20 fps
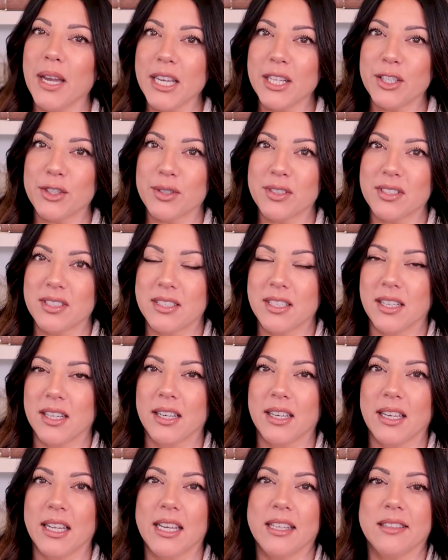
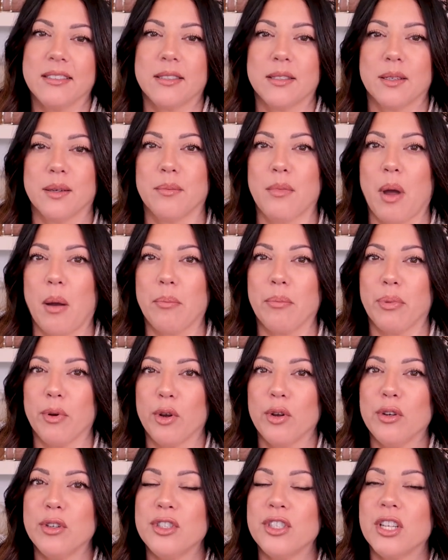interested in some
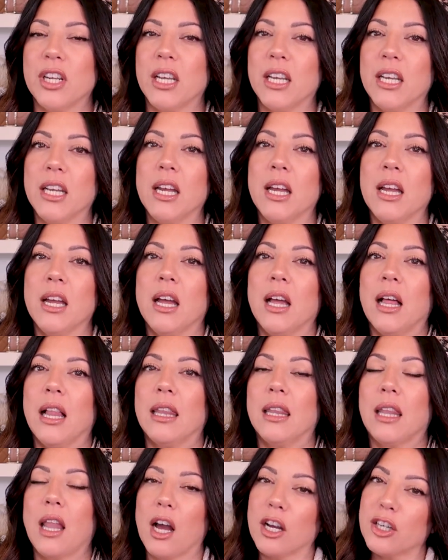bougie
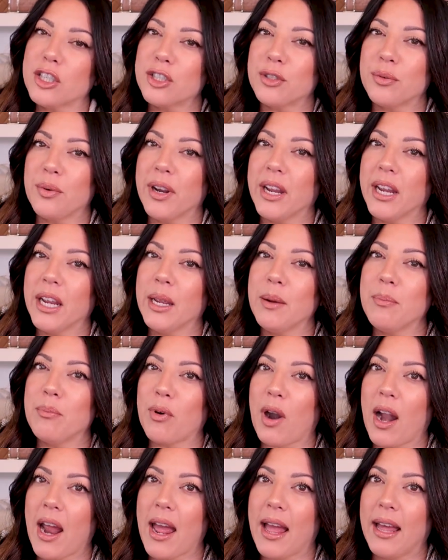luxury
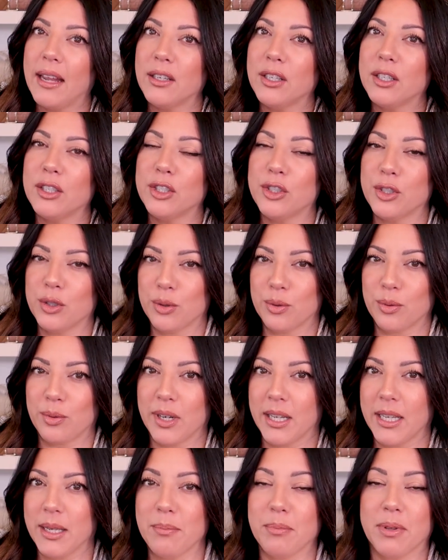brand
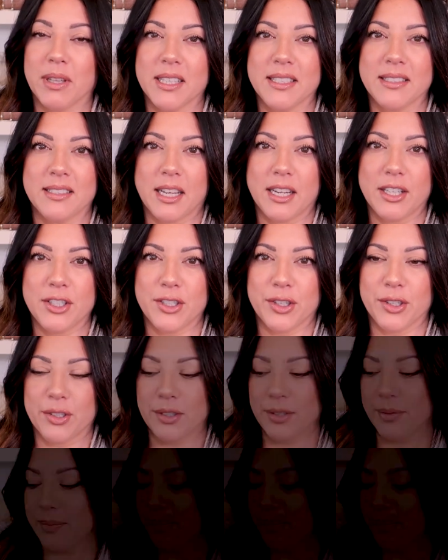jewelry, please stay tuned.